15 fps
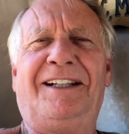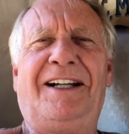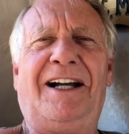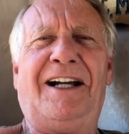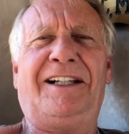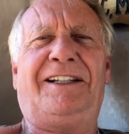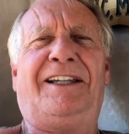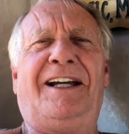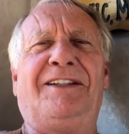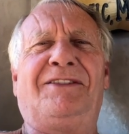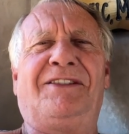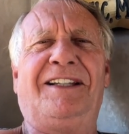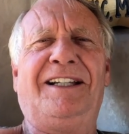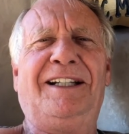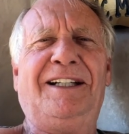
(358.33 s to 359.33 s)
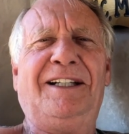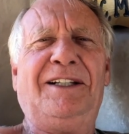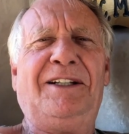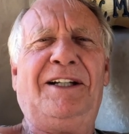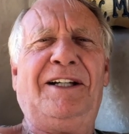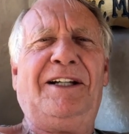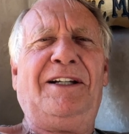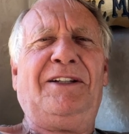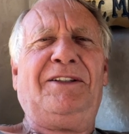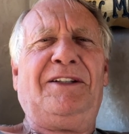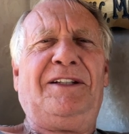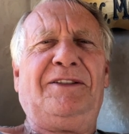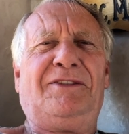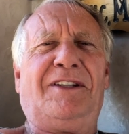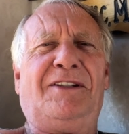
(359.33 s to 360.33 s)
I guess
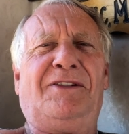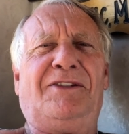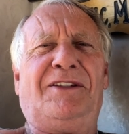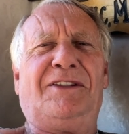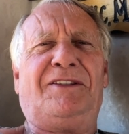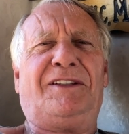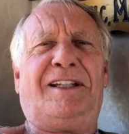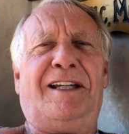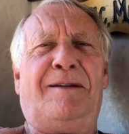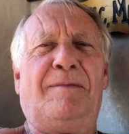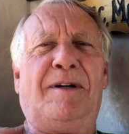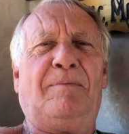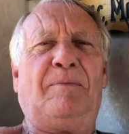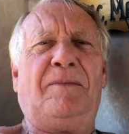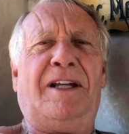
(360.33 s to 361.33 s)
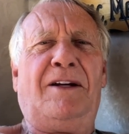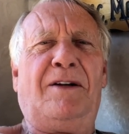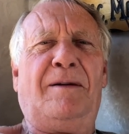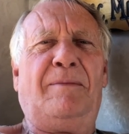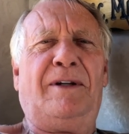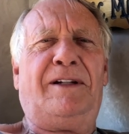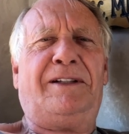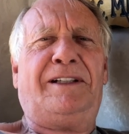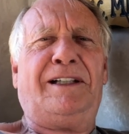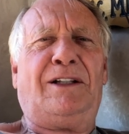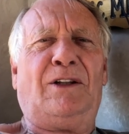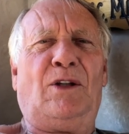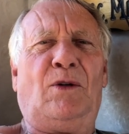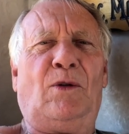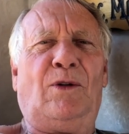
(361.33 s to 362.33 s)
since this came up, now I better tell
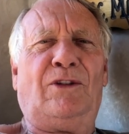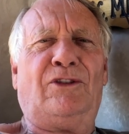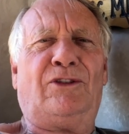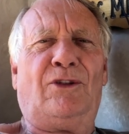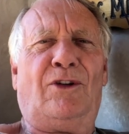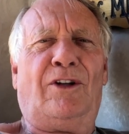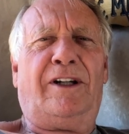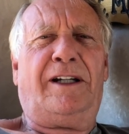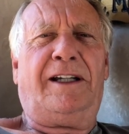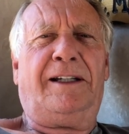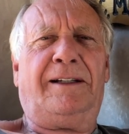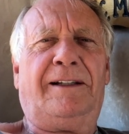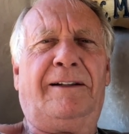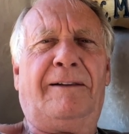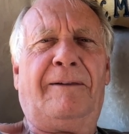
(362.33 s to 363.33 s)
the whole story.